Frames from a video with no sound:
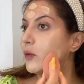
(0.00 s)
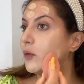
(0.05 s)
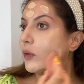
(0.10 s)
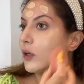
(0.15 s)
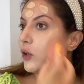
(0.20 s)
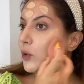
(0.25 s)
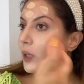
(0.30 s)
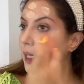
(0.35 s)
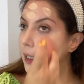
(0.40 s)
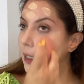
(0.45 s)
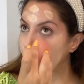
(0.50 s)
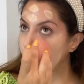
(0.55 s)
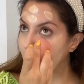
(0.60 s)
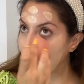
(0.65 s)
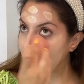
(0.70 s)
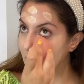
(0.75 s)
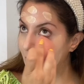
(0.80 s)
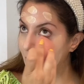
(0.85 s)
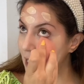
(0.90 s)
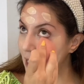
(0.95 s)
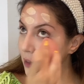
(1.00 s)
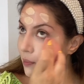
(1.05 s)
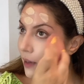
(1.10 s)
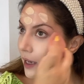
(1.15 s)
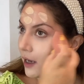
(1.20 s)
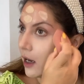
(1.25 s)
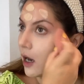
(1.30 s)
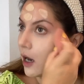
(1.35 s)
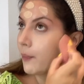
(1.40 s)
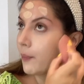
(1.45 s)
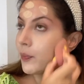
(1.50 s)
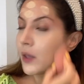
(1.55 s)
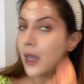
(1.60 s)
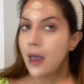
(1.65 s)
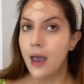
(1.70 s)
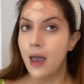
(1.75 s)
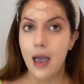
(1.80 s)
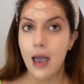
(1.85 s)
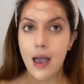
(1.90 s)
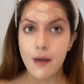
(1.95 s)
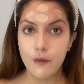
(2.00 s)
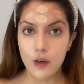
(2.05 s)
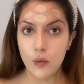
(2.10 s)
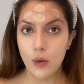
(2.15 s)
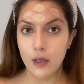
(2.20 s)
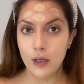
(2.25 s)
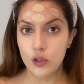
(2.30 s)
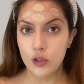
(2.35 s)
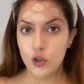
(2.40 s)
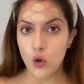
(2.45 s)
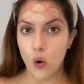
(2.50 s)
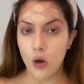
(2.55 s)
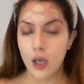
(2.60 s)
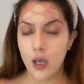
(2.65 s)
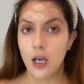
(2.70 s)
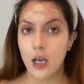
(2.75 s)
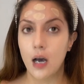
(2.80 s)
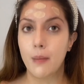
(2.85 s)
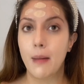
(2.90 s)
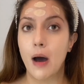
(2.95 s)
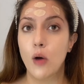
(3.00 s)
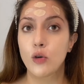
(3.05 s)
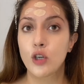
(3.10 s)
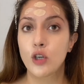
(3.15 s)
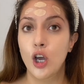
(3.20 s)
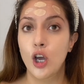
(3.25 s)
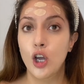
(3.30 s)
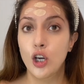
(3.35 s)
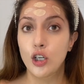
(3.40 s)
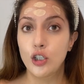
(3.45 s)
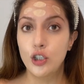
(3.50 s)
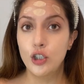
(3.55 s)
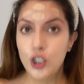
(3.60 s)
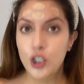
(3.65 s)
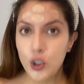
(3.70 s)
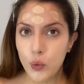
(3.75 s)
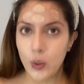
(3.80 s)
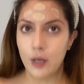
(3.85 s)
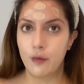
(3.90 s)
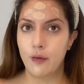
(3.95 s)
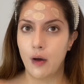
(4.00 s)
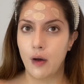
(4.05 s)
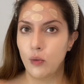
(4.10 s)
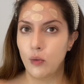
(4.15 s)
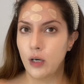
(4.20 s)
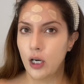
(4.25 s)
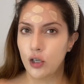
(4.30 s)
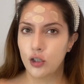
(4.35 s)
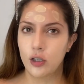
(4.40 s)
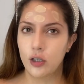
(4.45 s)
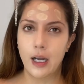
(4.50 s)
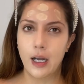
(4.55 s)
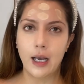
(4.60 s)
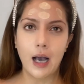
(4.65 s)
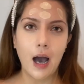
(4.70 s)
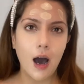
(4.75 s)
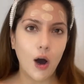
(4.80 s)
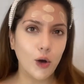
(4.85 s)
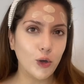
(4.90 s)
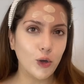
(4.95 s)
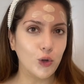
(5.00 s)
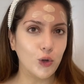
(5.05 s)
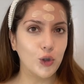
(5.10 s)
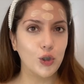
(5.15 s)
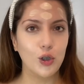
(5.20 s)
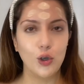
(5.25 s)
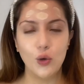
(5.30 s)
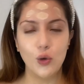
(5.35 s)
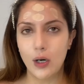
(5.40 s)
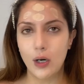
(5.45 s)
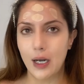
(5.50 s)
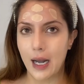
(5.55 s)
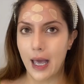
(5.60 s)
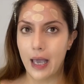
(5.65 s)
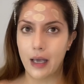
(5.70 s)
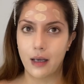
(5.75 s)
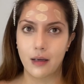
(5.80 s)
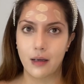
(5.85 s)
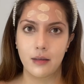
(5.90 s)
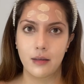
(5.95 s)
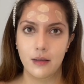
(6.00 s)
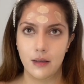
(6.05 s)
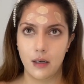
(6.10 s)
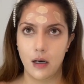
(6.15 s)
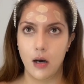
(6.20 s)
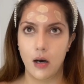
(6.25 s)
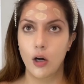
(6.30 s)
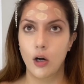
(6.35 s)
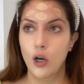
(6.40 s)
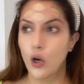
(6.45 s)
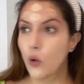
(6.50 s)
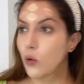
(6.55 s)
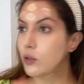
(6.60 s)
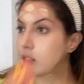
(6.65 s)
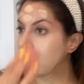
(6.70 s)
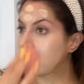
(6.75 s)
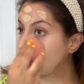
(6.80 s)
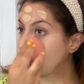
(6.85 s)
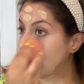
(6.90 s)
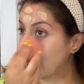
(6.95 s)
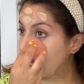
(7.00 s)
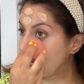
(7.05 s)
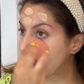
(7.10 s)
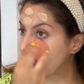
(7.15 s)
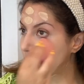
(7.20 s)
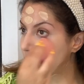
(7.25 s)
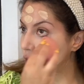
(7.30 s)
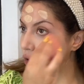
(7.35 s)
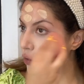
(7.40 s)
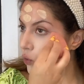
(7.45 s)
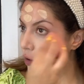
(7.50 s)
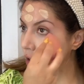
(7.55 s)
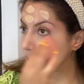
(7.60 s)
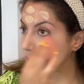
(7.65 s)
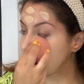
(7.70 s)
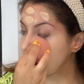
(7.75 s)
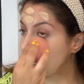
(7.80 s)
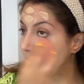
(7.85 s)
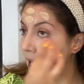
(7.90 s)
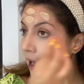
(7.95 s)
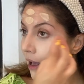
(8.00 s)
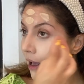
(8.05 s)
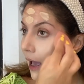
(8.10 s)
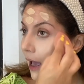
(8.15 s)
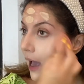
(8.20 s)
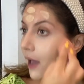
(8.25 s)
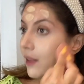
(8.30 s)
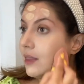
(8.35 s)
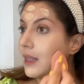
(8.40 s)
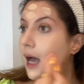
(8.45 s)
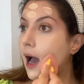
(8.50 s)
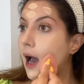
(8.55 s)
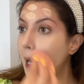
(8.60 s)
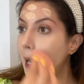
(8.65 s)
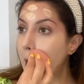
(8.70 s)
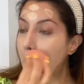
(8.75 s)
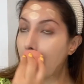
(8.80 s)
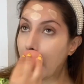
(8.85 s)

were doing light makeup, everyone's talking about dewy foundation, like how you should look like a glazed donut. And that,